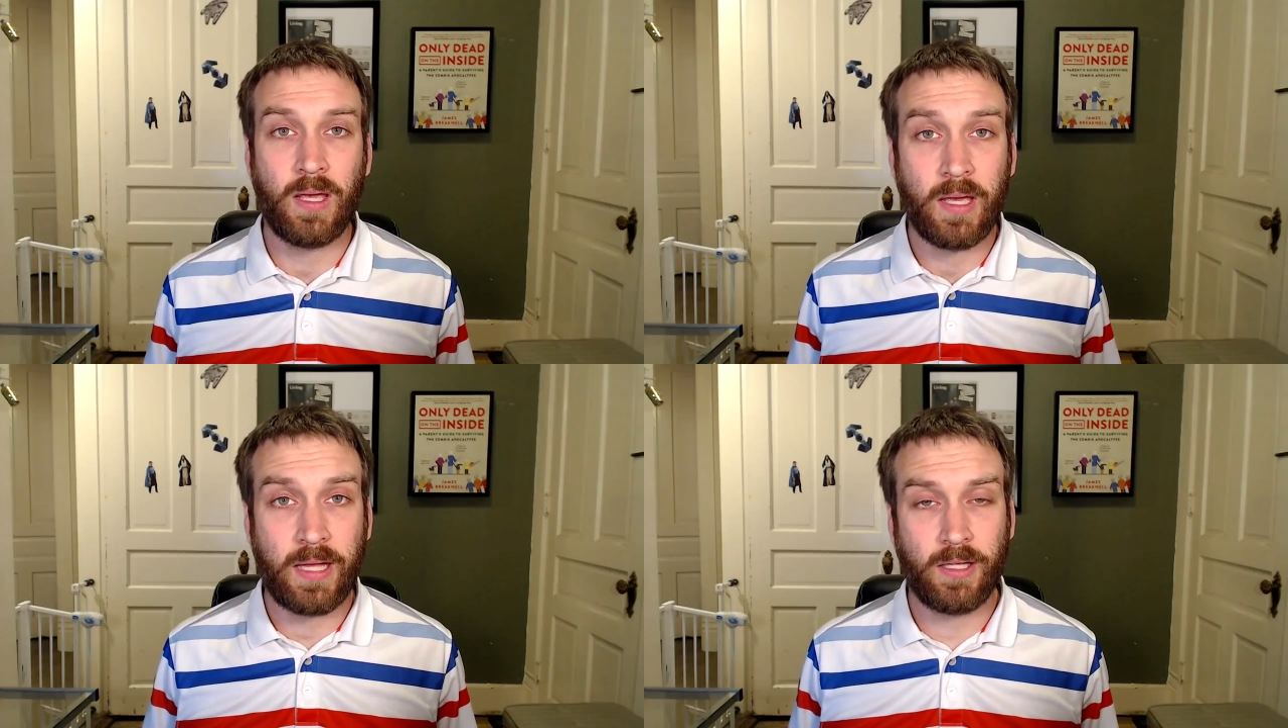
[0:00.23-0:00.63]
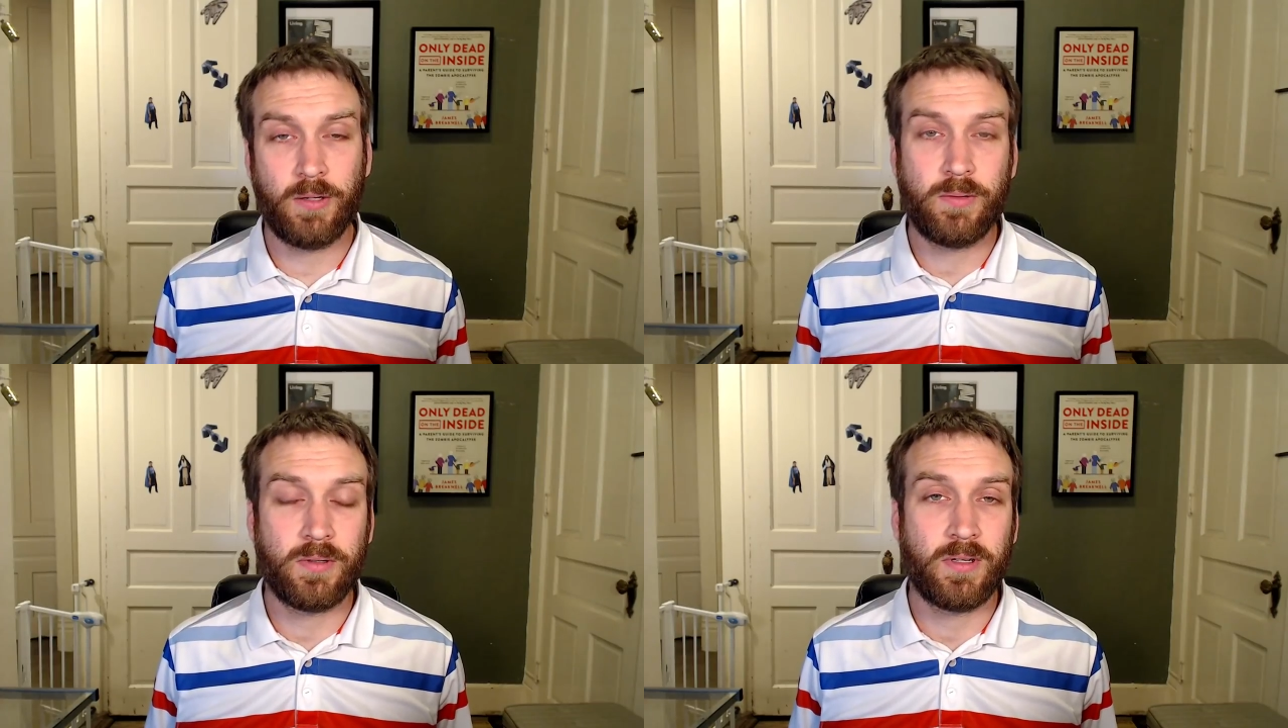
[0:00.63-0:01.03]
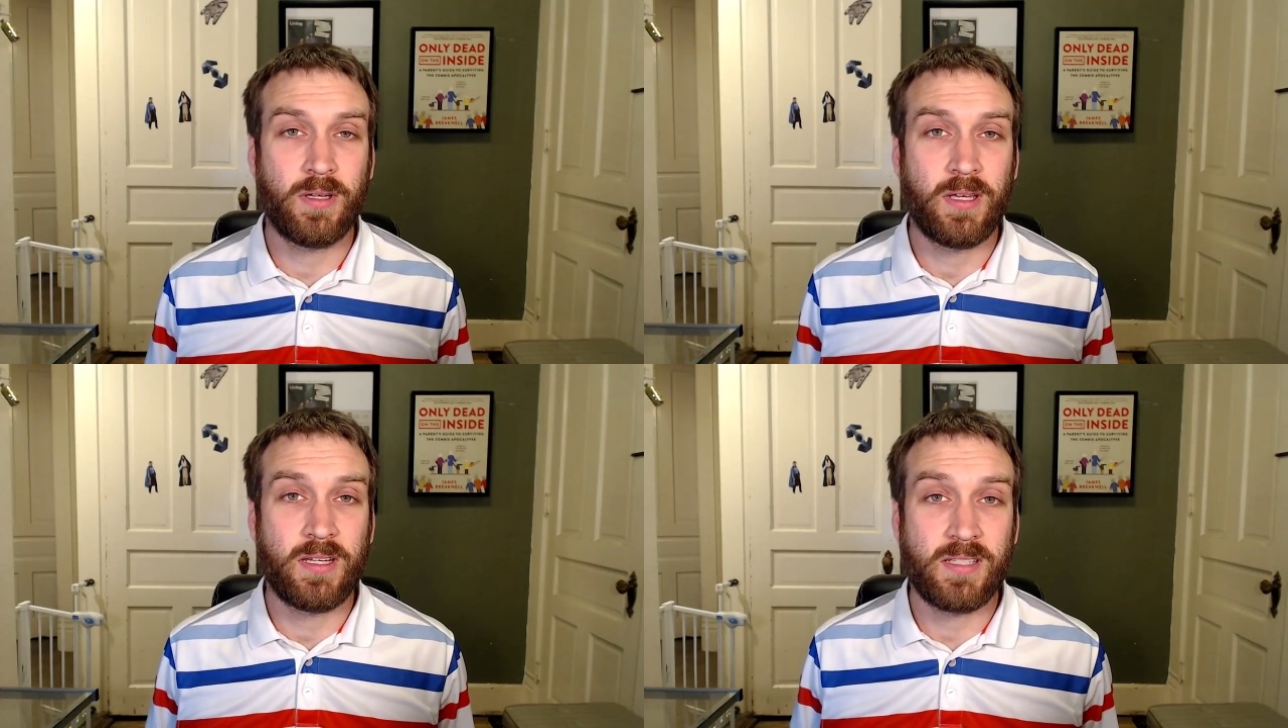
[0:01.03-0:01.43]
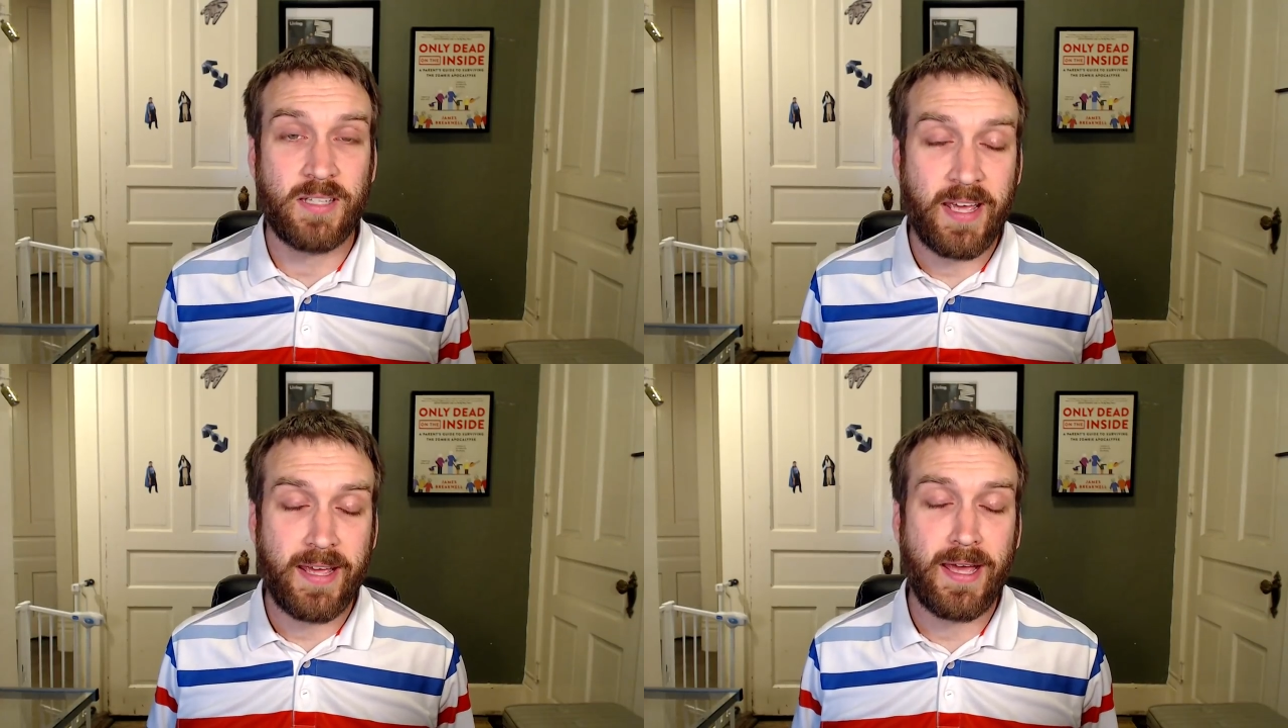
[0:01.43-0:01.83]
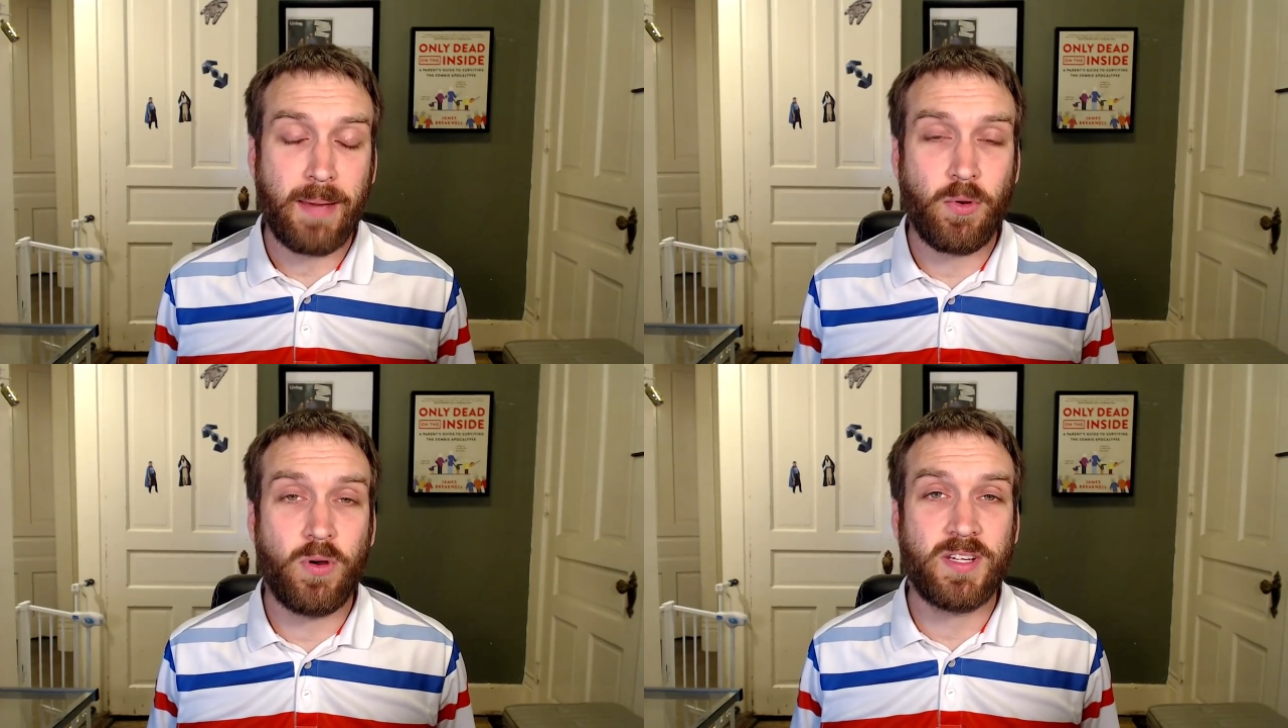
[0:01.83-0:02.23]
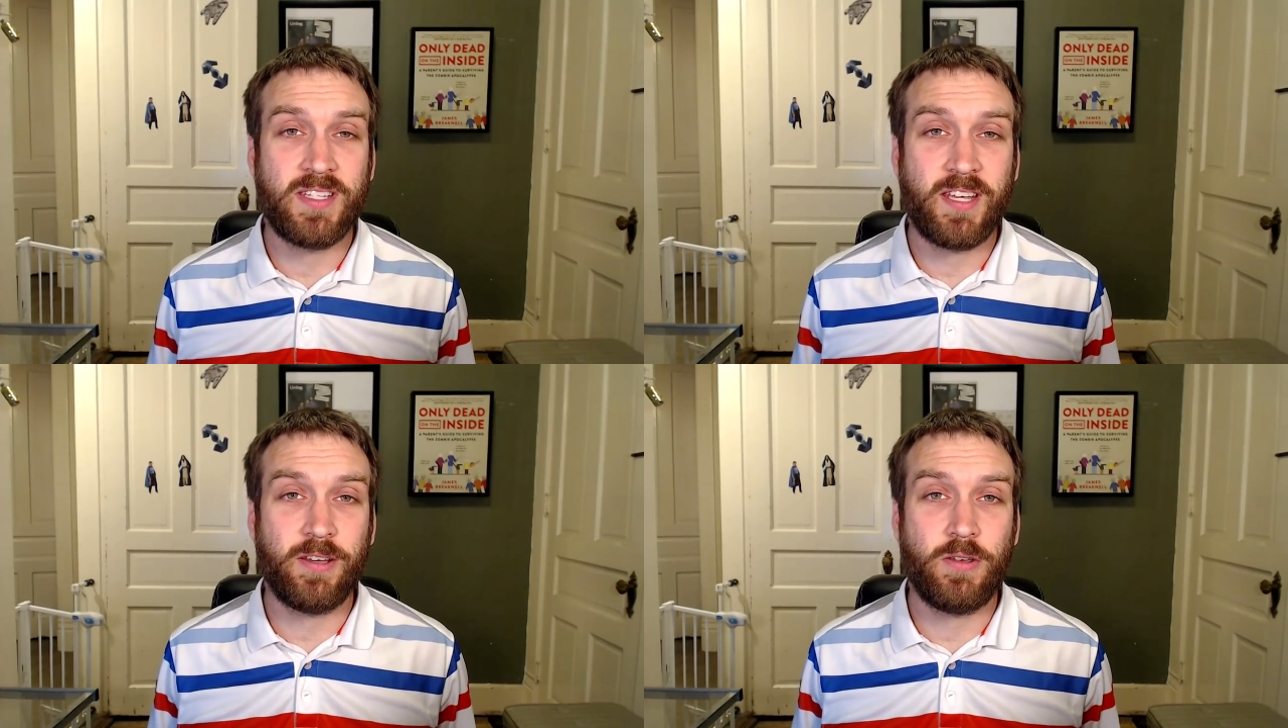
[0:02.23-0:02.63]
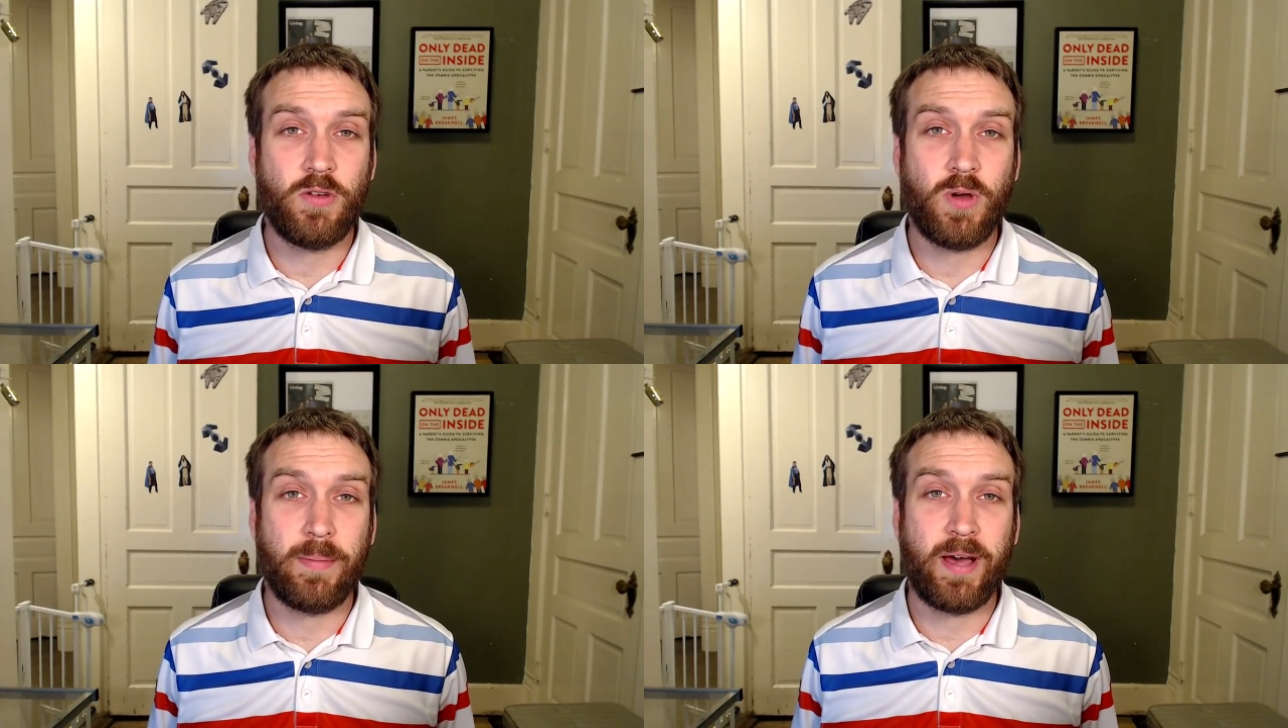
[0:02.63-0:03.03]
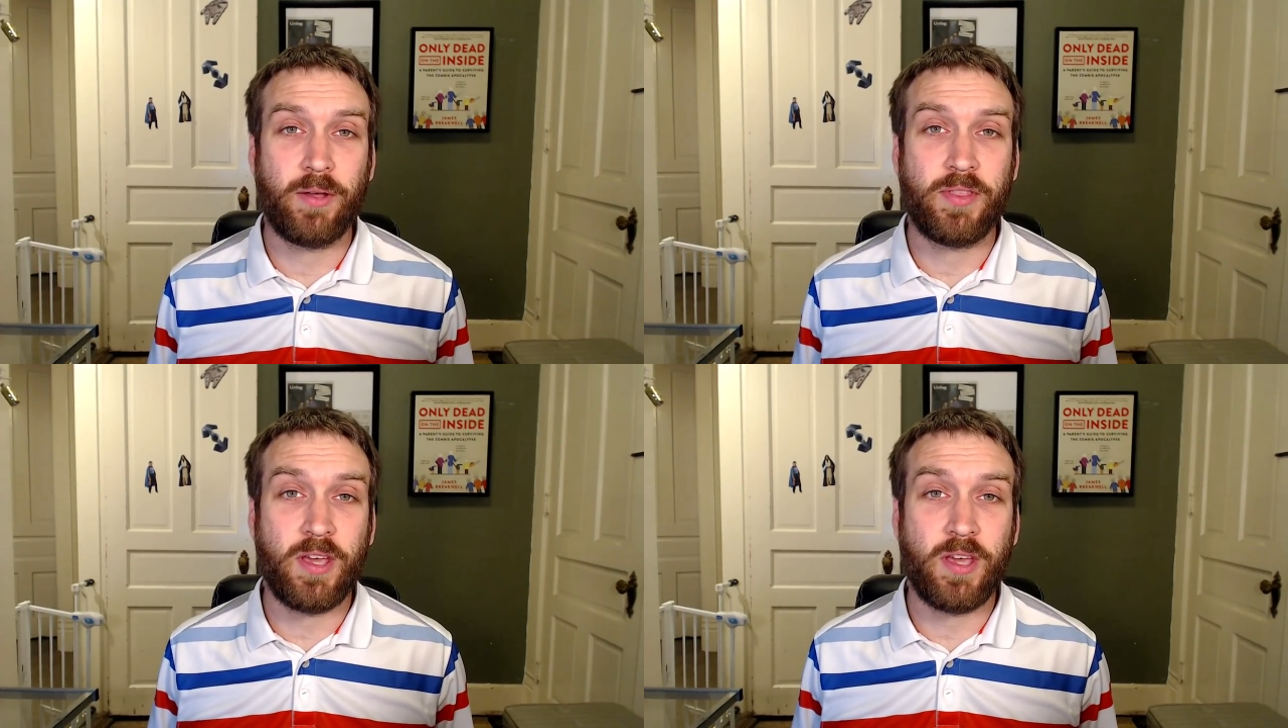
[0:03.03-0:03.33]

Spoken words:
Hello. Today I'm going to tell you about the